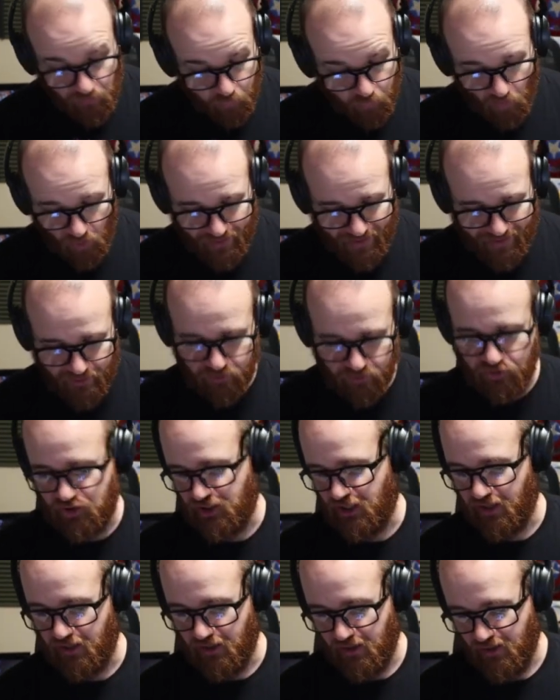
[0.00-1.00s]
1
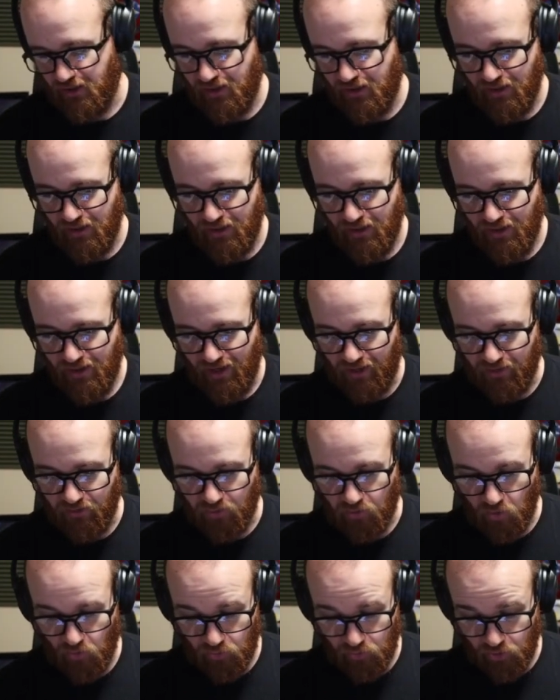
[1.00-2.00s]
energy, and
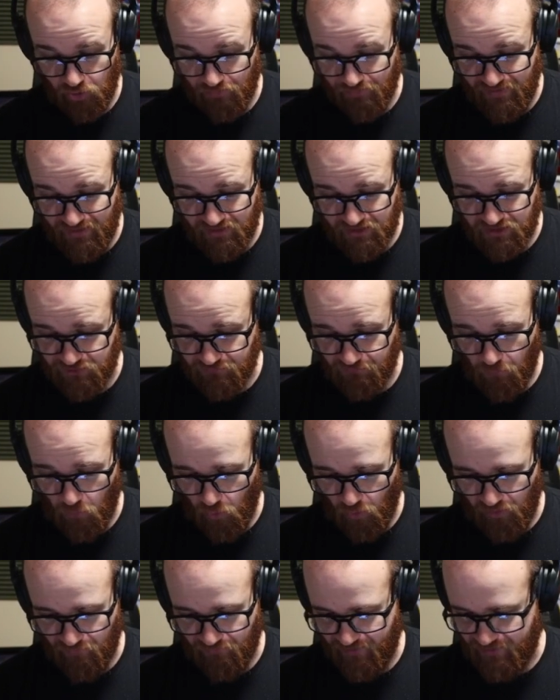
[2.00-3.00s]
Golem needs
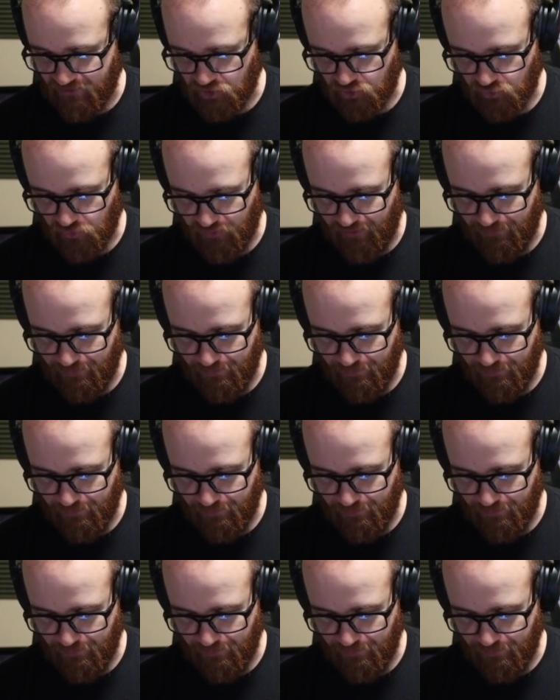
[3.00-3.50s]
4 eventually.